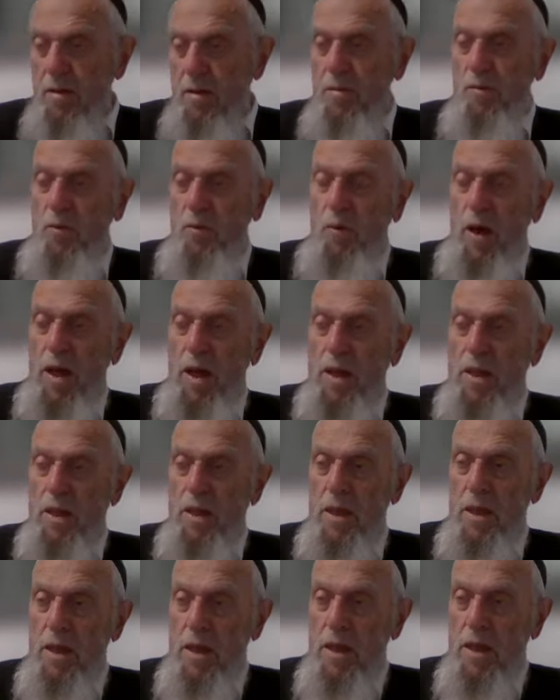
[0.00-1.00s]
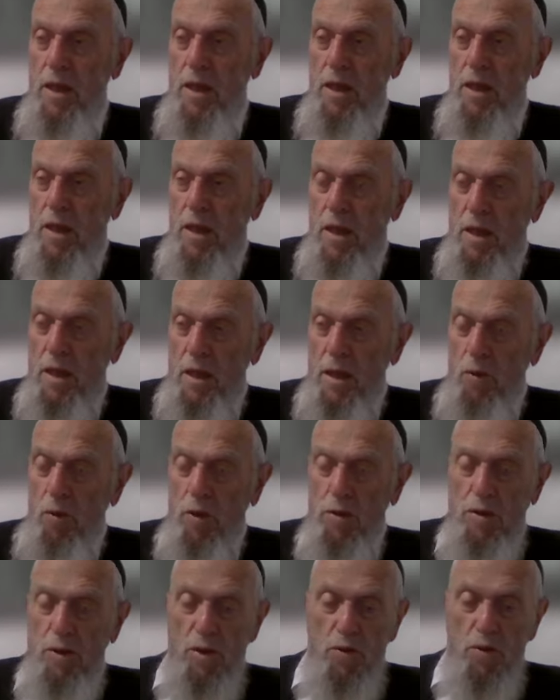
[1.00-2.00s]
when he
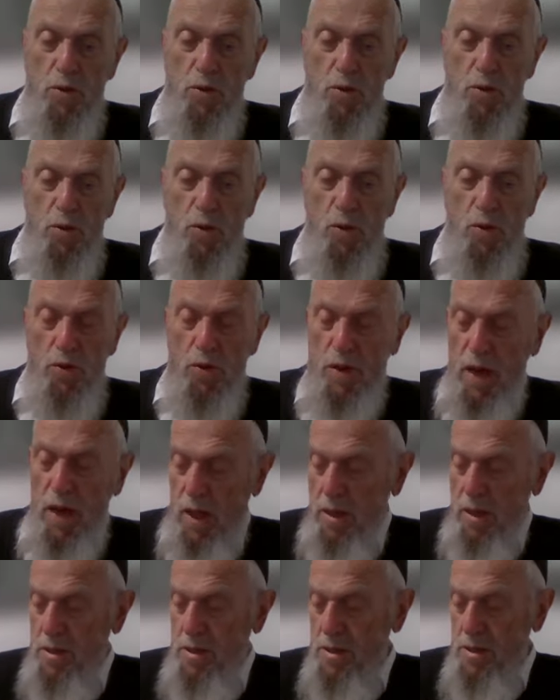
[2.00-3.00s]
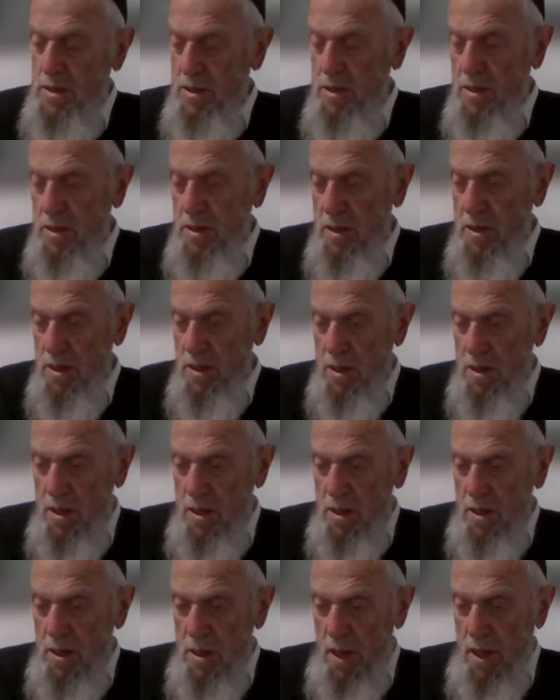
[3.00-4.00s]
wanted to curse
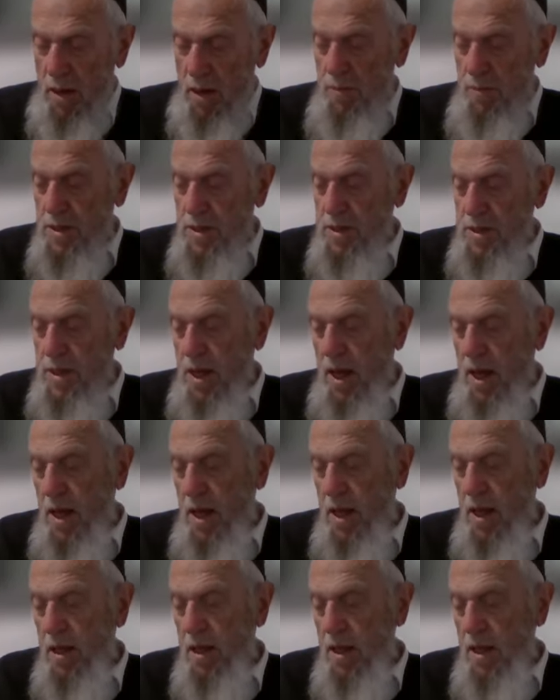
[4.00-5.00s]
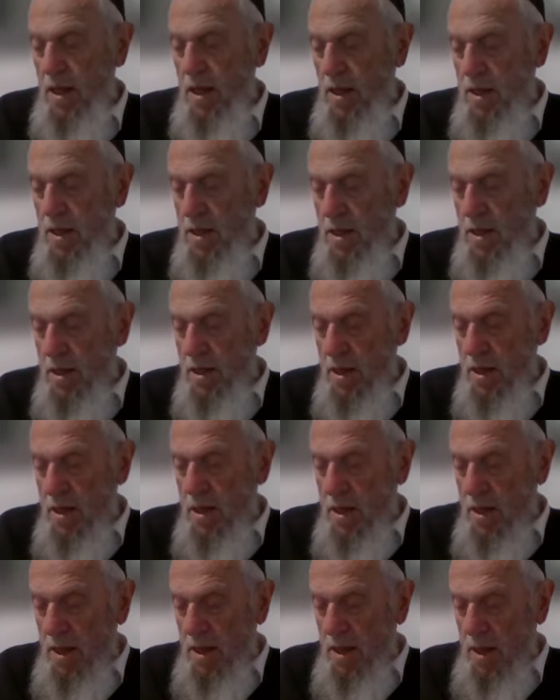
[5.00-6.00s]
Am Israel
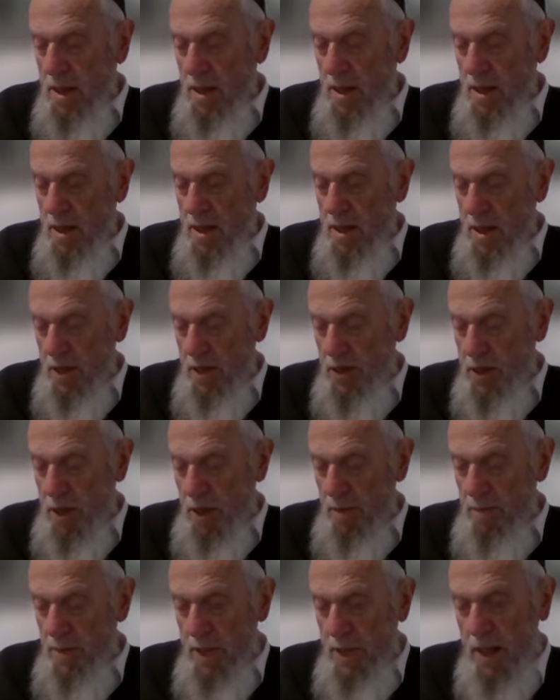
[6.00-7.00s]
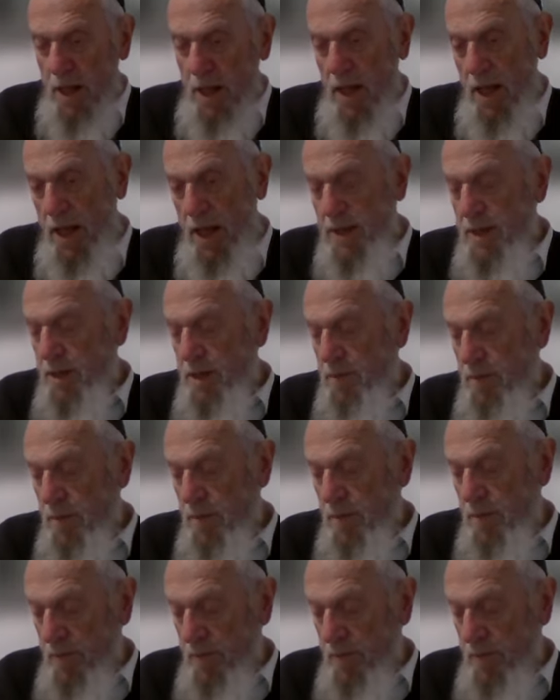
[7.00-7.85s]
and Hashem didn't let him.